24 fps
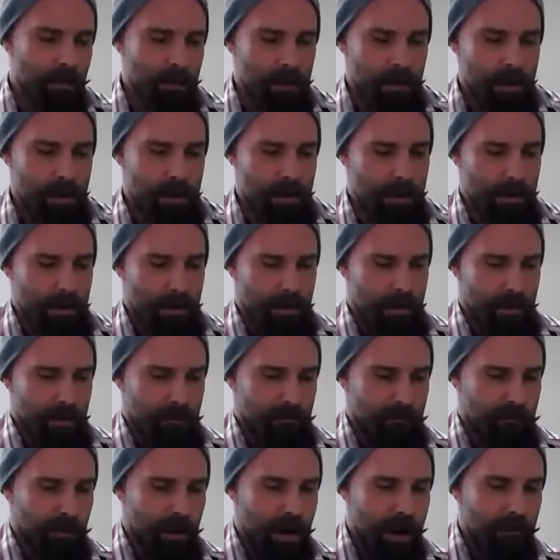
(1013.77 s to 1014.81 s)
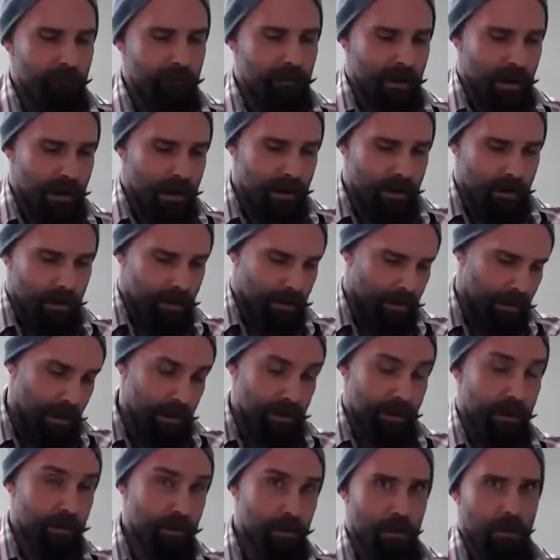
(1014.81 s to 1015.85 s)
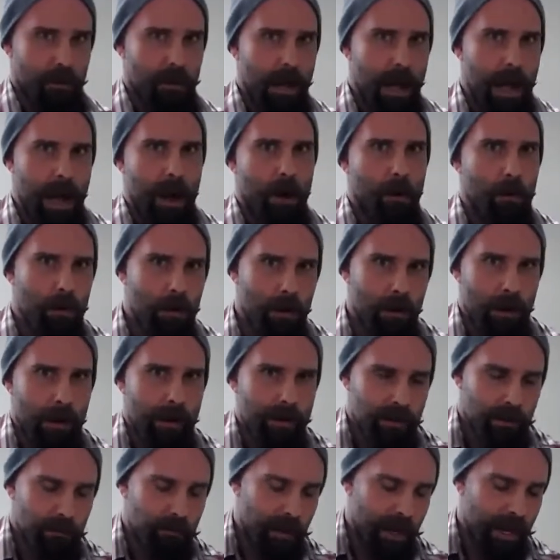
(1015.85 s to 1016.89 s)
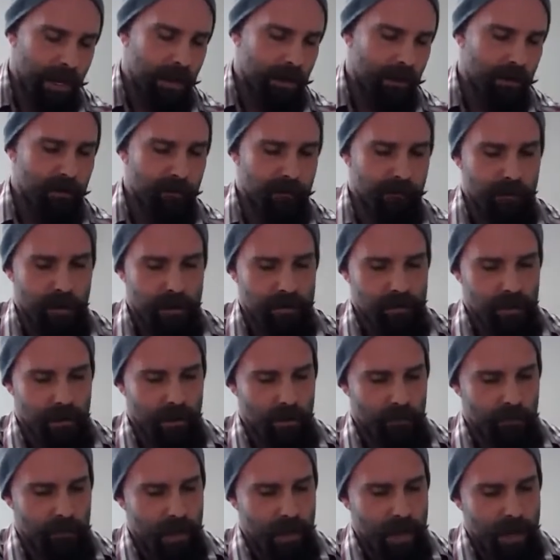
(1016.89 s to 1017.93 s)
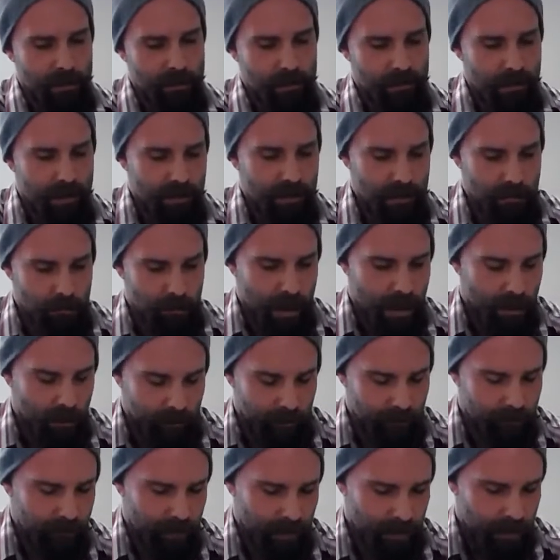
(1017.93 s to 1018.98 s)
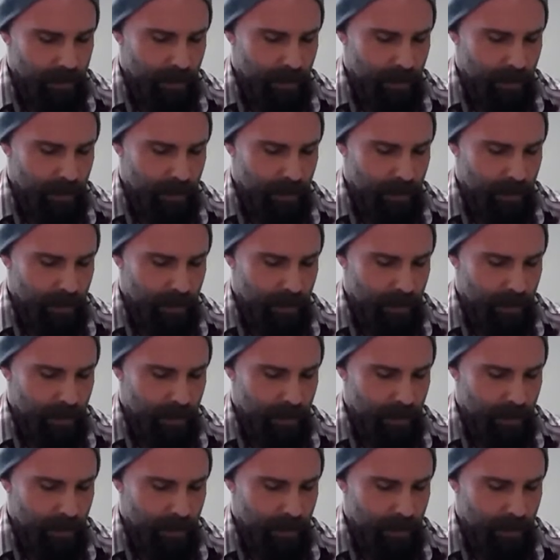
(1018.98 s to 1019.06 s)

For every additional hour I spend fussing over the edges of this belt,